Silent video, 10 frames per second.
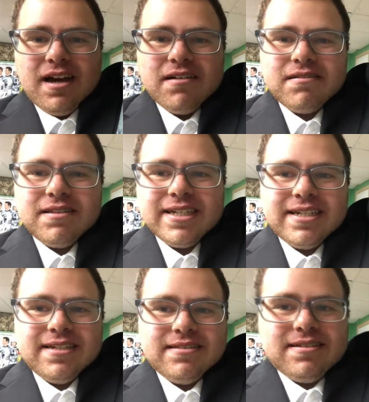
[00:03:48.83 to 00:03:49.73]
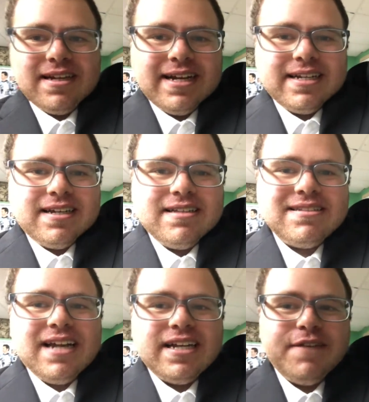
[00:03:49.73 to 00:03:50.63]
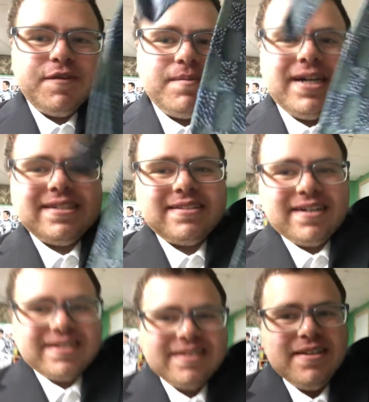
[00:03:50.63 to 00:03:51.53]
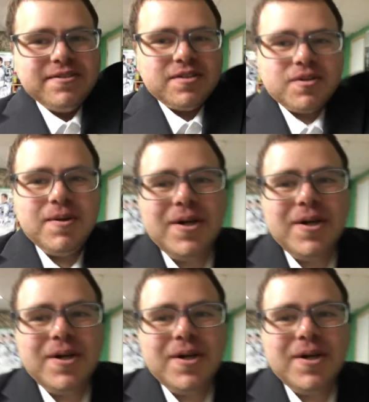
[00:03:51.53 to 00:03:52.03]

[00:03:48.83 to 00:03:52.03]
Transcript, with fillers: ugly tie. It's not even my tie. So the